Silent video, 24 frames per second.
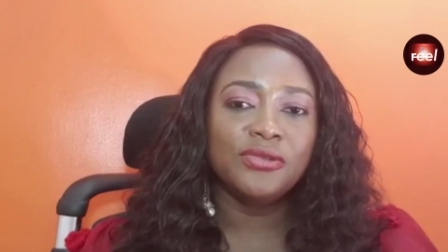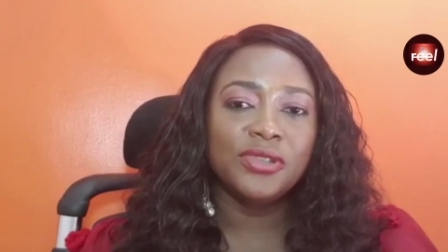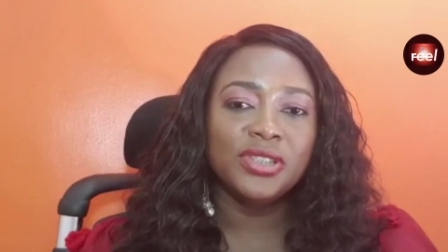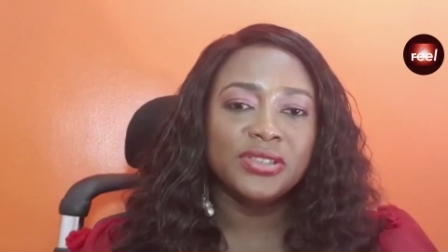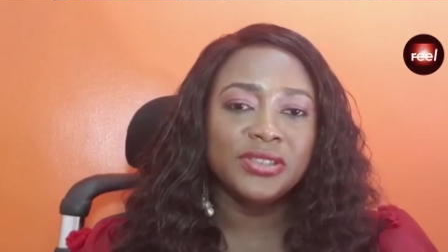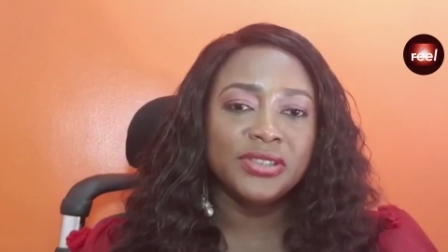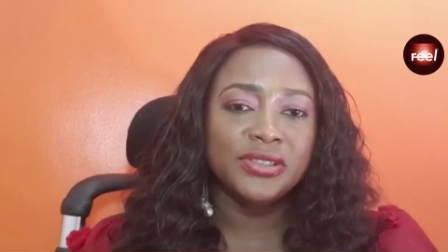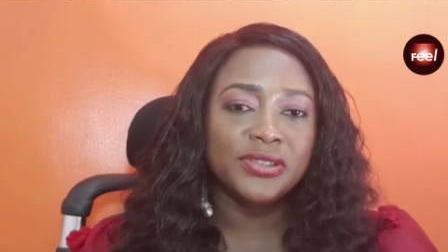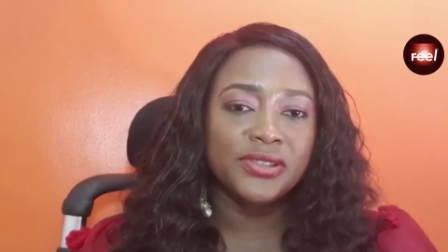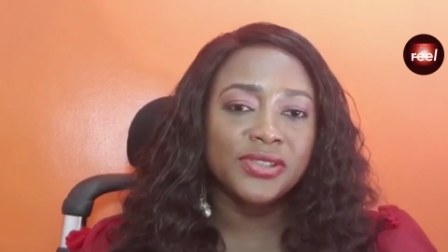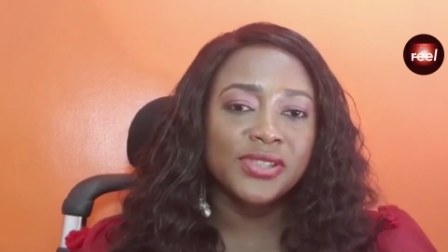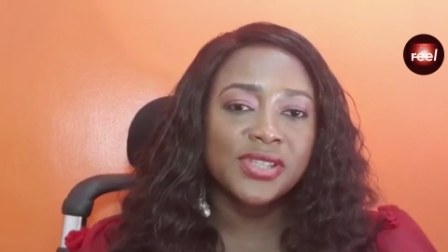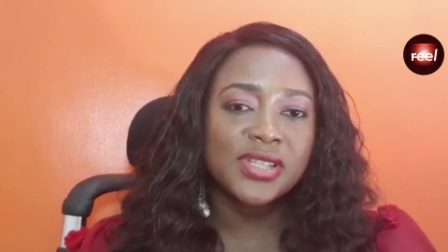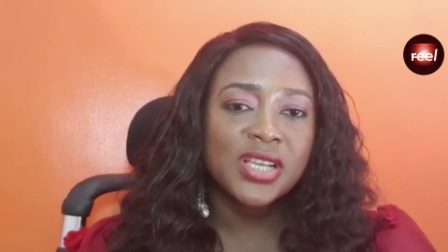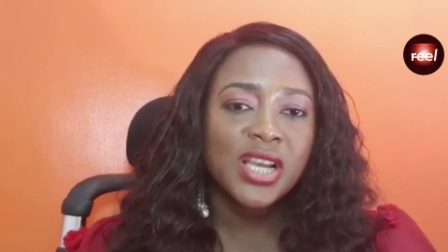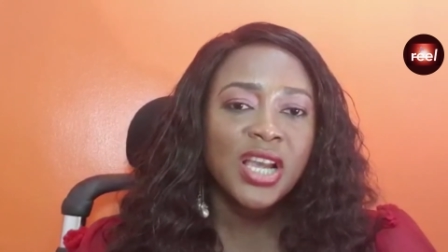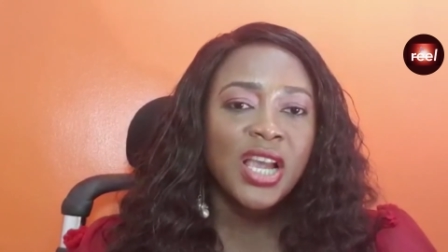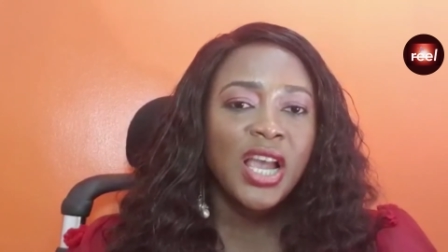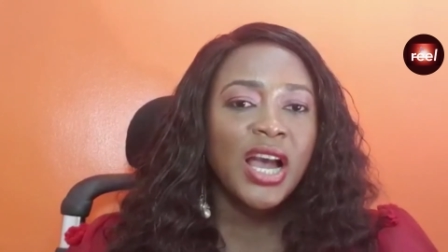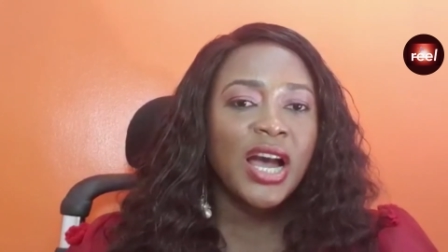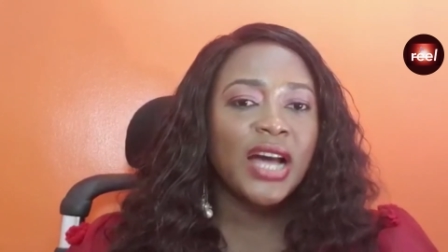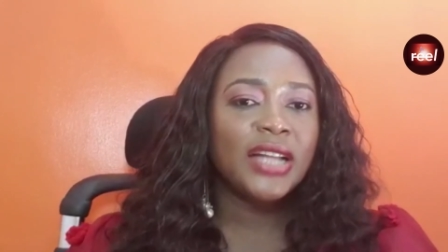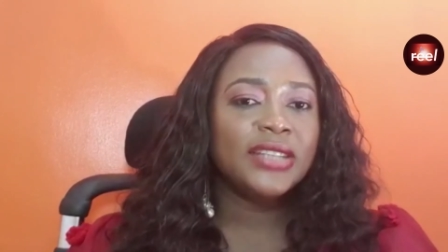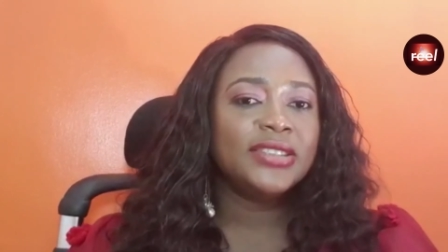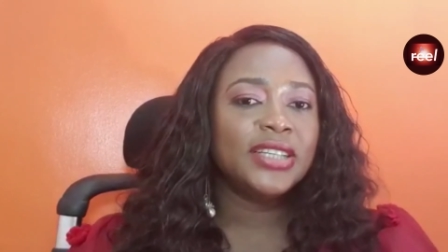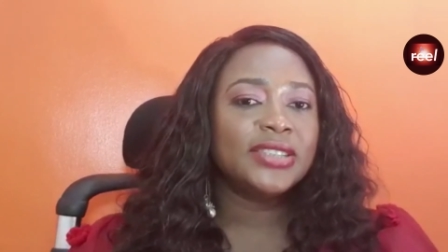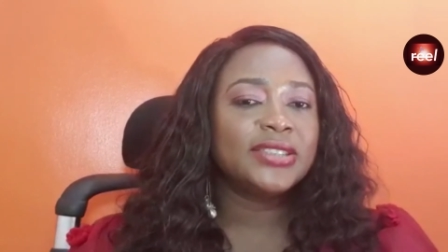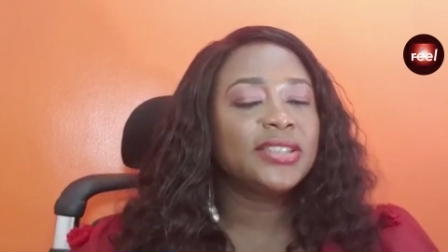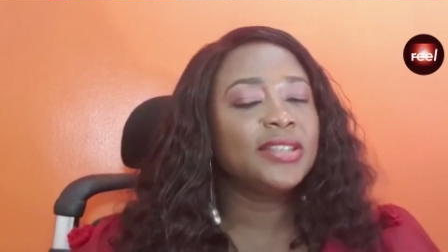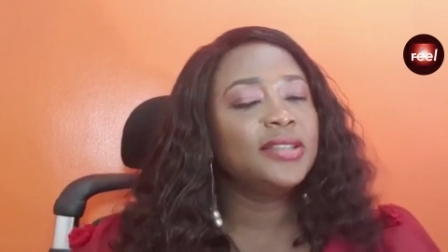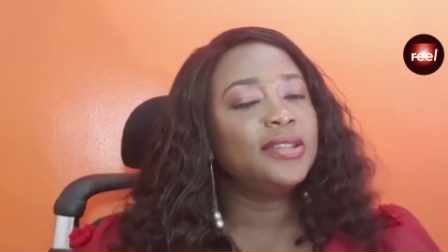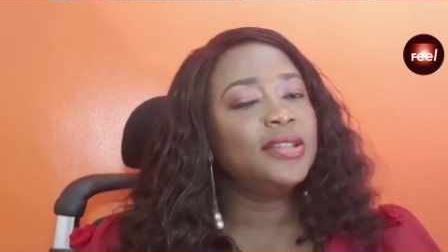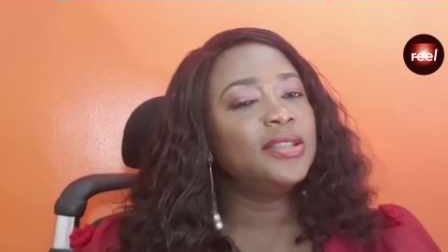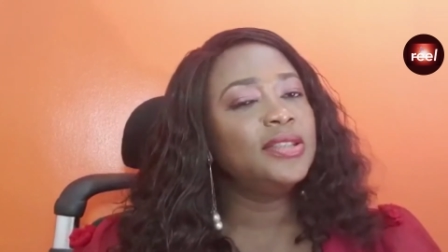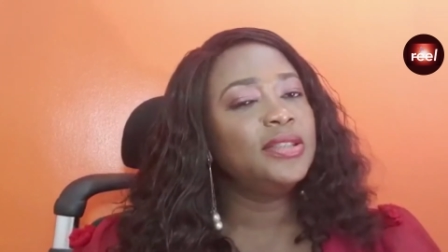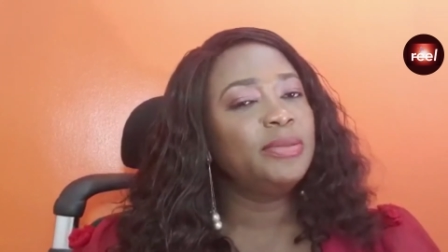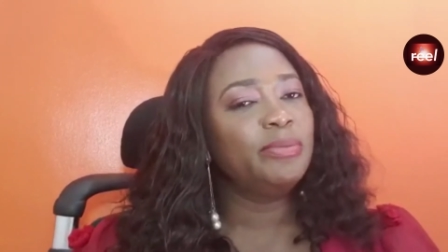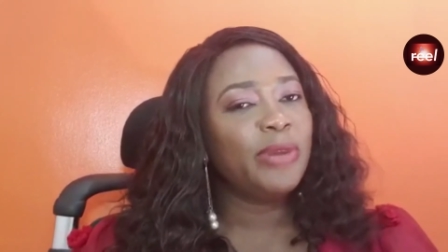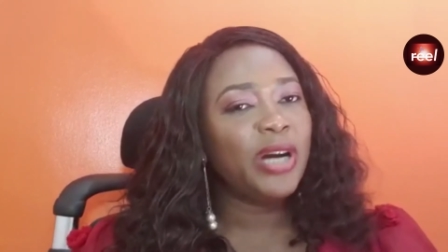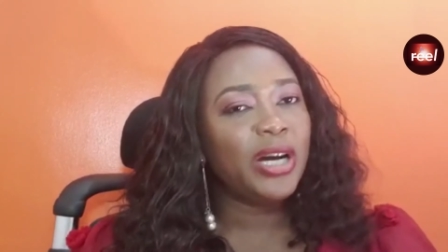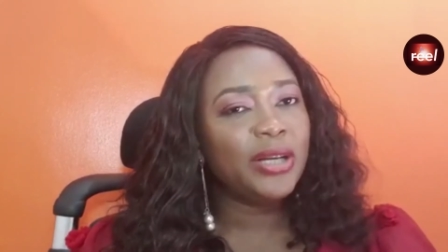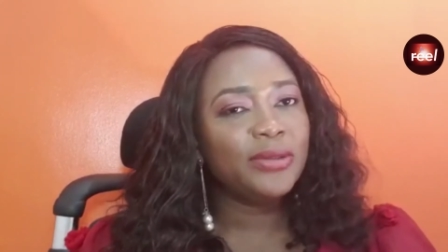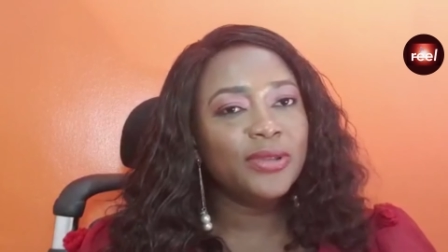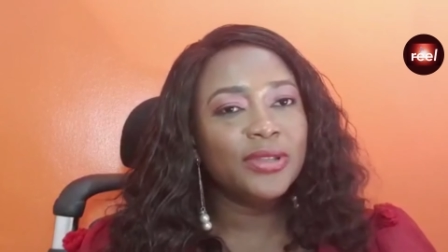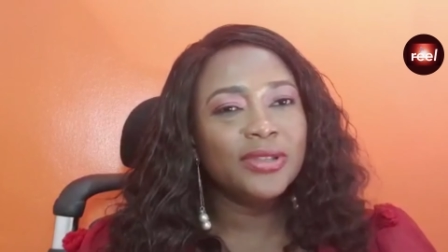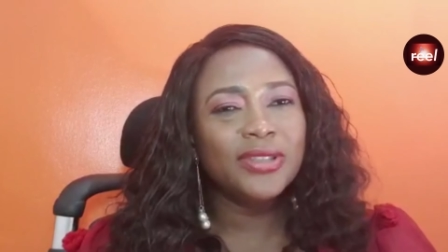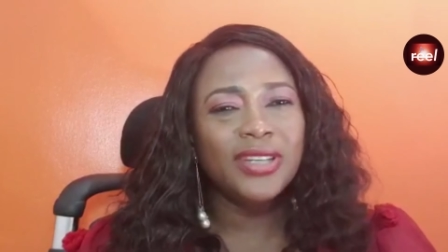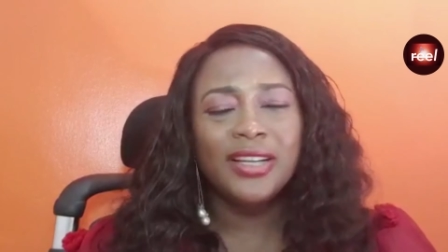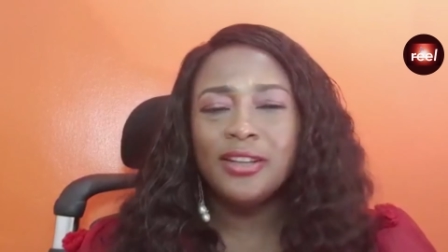Rodriguez and Natalia Malone.